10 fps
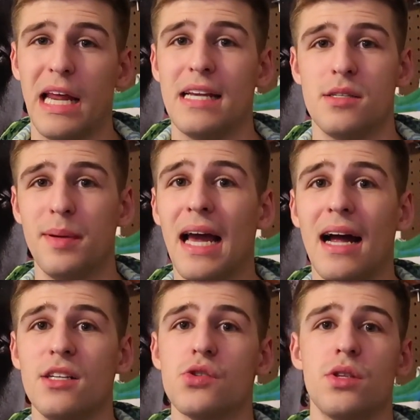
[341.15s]
And to be
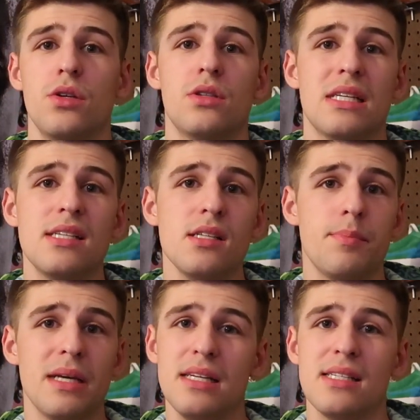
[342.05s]
honest with you, this is a
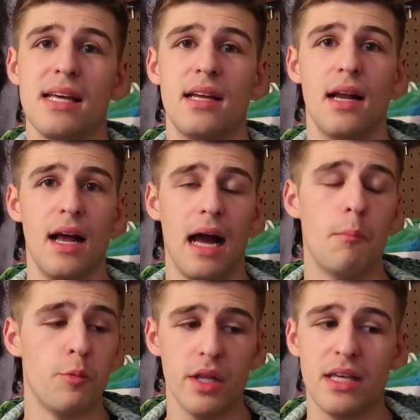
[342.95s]
piece that
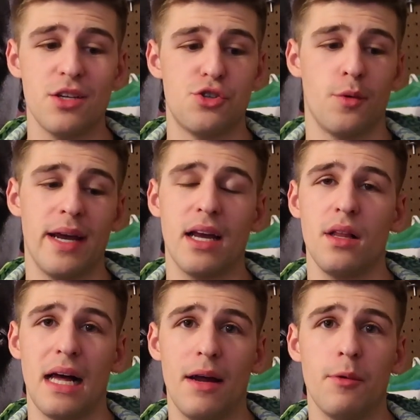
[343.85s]
I'm really enjoying a
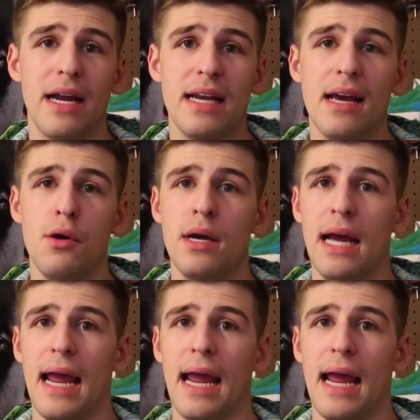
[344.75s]
lot right now